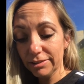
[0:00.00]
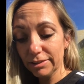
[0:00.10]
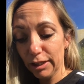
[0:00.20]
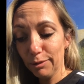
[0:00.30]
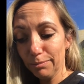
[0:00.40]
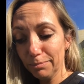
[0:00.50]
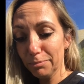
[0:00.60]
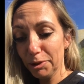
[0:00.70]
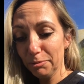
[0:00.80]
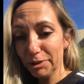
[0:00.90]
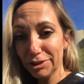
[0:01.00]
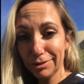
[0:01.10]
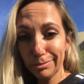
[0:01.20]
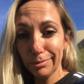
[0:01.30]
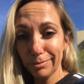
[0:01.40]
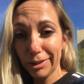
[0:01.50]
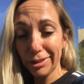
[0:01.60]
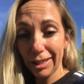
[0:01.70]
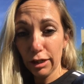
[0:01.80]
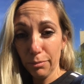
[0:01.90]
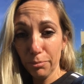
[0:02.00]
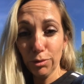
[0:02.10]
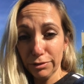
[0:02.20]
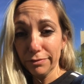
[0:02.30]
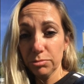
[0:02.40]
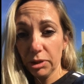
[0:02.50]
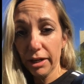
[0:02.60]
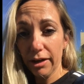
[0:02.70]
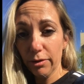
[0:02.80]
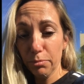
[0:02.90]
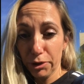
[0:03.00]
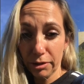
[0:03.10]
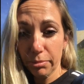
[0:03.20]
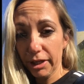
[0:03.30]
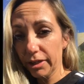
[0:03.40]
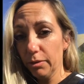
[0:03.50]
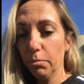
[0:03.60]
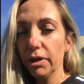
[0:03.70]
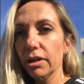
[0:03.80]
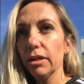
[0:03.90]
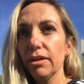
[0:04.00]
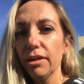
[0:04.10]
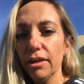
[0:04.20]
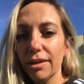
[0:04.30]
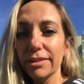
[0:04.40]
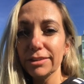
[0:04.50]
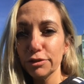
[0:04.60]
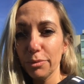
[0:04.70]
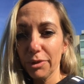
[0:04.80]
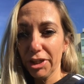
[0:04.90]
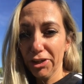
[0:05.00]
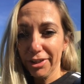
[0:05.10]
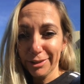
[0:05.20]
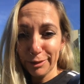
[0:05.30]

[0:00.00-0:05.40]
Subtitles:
like pretty much, they're taking most of his blood out and putting it back in, but he's doing really good.